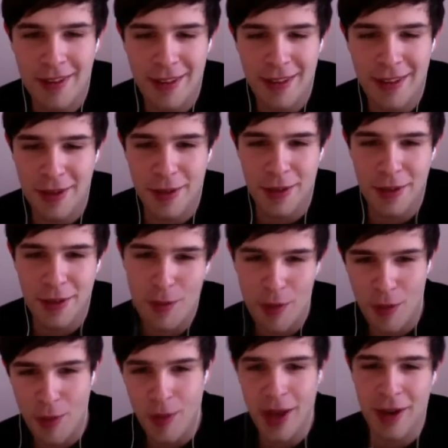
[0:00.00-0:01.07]
to, to be
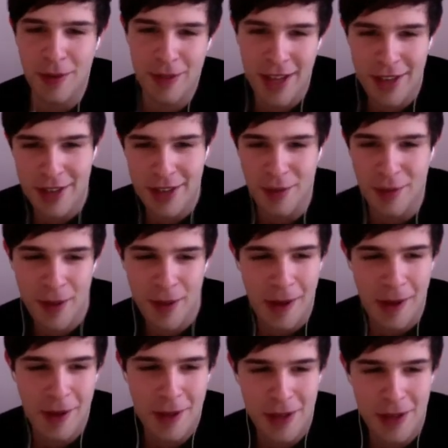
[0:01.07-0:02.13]
reminded of nature and
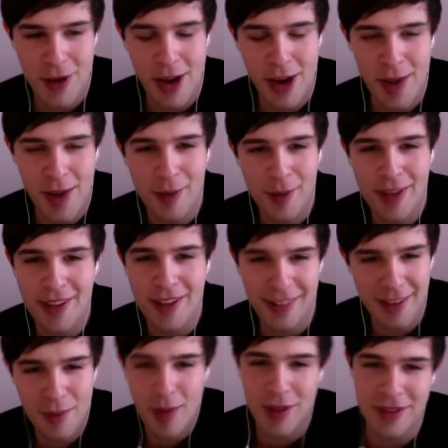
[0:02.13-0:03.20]
maybe change your habit a bit
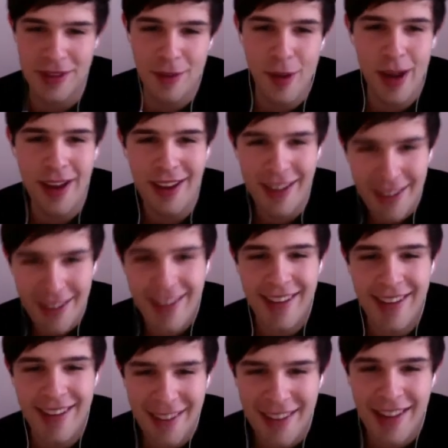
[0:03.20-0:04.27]
in a positive way.
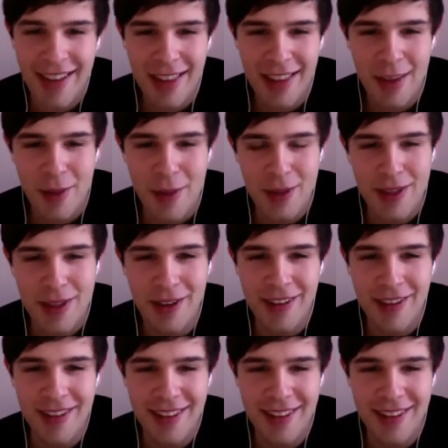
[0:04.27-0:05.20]
Great. Cool.